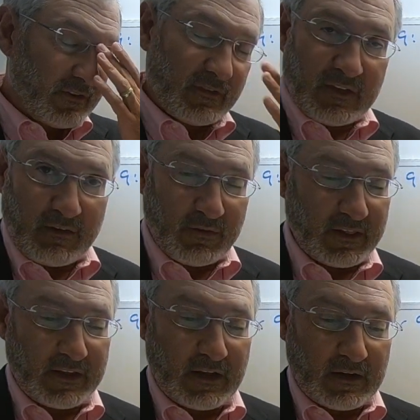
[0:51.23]
It's not
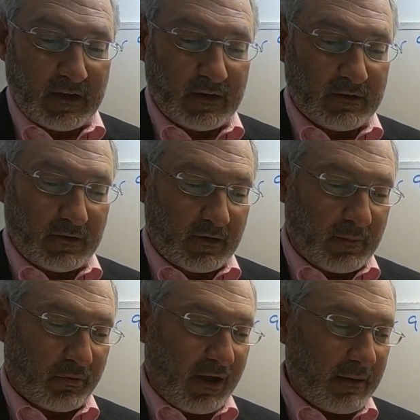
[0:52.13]
really a
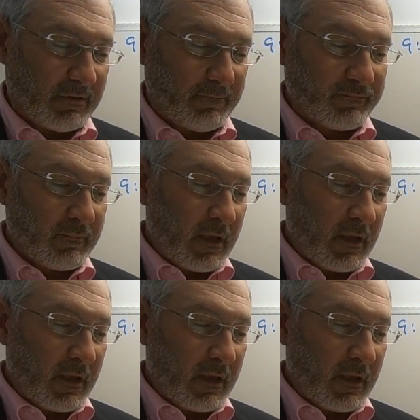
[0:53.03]
problem.